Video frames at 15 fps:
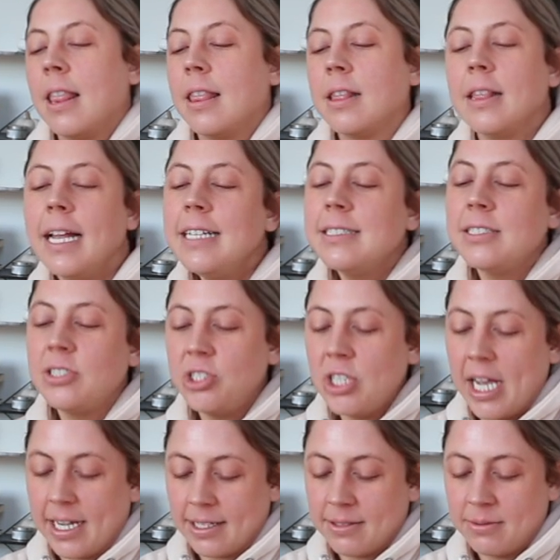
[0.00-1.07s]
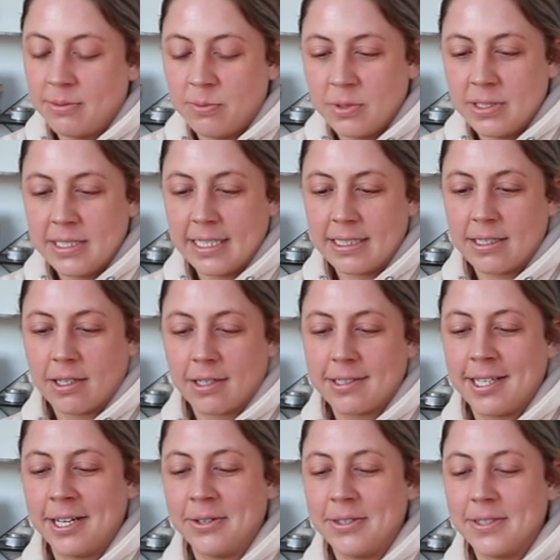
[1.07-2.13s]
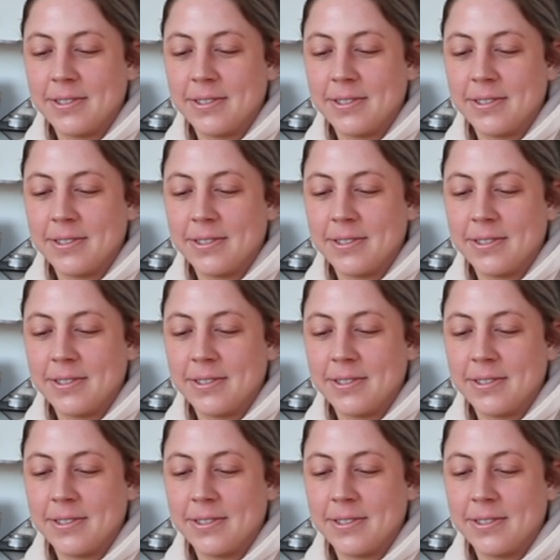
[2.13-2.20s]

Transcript: let's check what TikTok sound